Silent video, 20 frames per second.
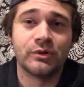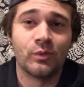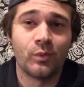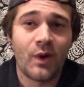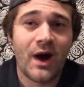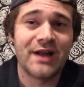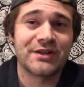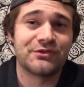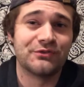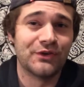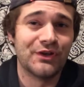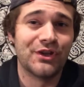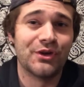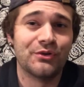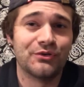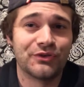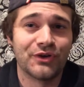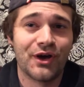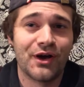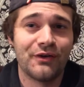and watch
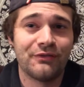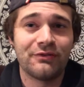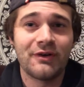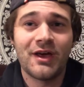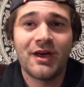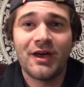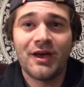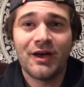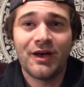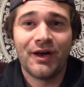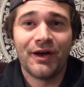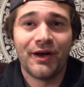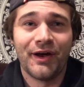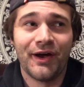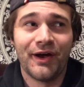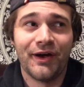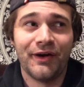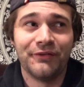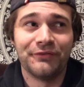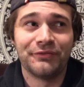videos
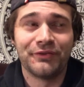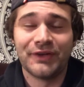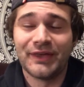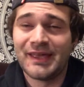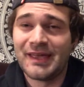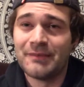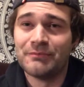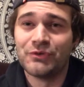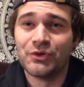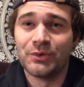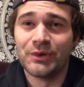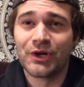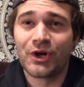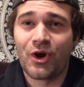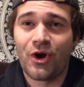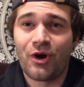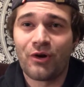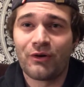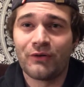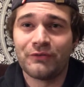of him doing
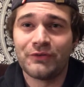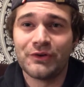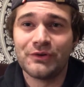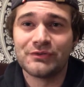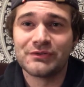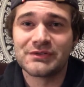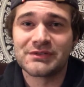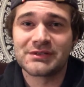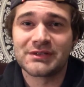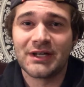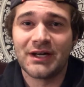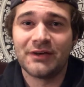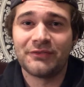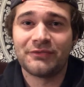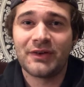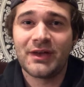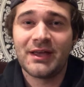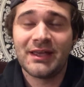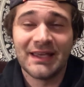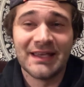car reviews and
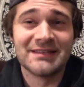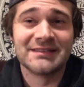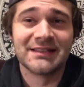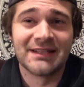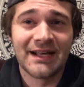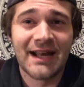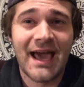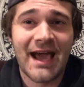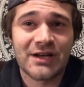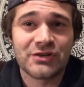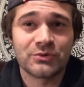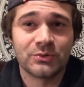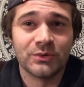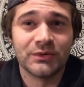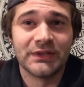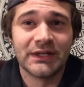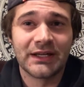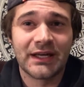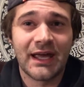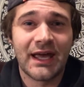stuff, isn't an actual
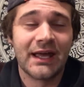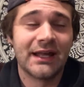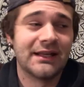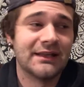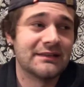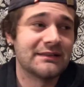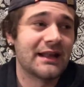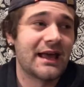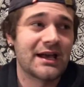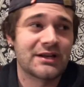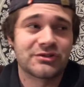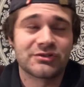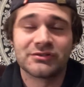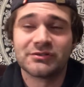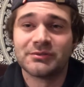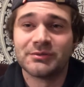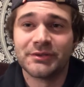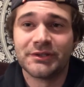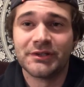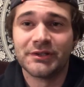dickhead, isn't
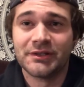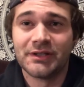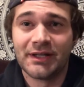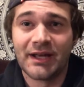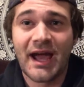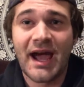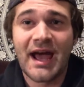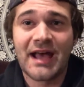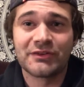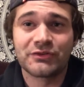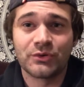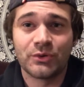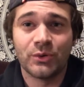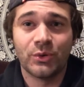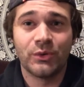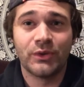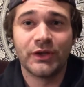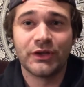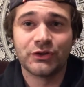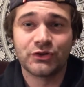actually an
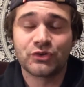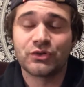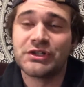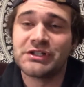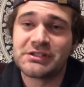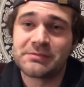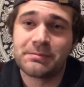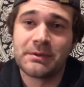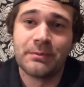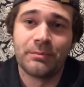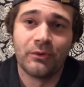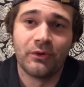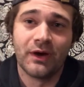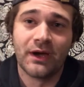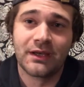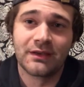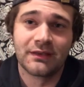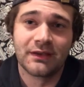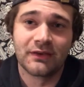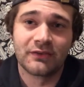asshole that treats people
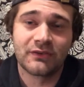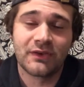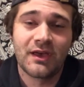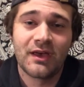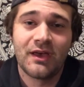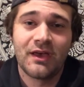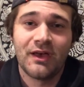like this.